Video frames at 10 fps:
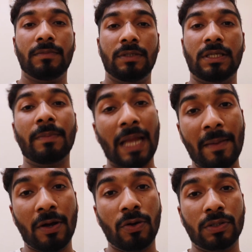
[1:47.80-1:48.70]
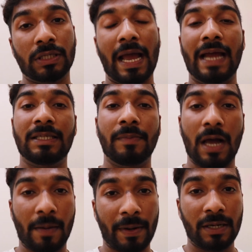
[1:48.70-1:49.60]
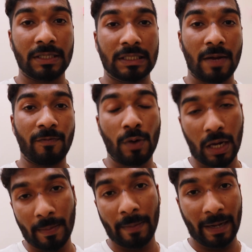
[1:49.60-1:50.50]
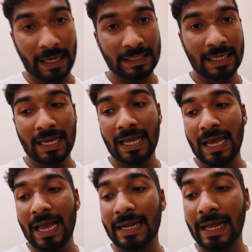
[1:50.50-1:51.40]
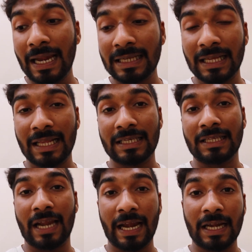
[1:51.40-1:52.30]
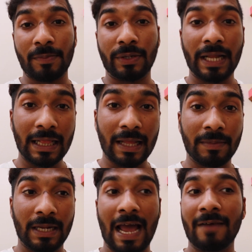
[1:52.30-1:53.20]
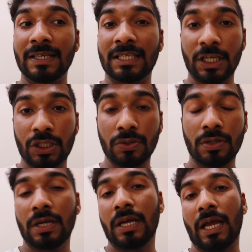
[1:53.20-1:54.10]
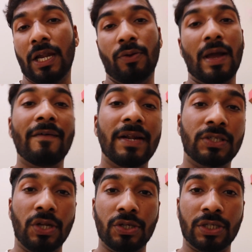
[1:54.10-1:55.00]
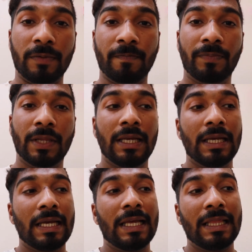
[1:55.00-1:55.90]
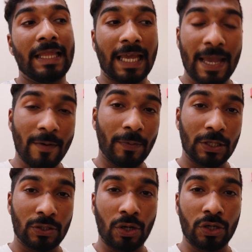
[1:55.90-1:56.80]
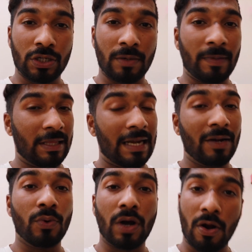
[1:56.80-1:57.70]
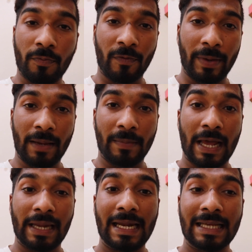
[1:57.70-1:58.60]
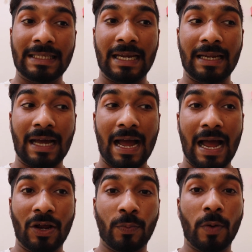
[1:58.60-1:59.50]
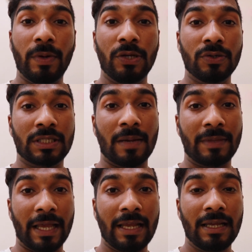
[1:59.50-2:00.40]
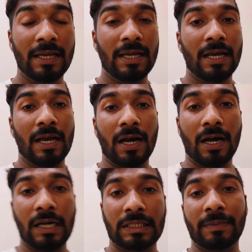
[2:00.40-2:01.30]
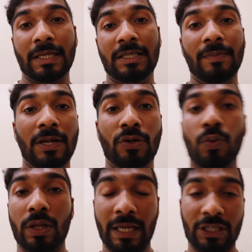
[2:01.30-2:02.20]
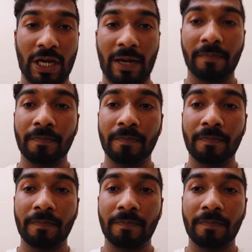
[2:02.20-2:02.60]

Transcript: Some time ago, I had some carpenters come work in my place, and I realized that this is the right time to tell them that I have this issue and do you have any solution. They came up with a solution, but that didn't work out for me. But I realized that I could probably use something similar to what they share.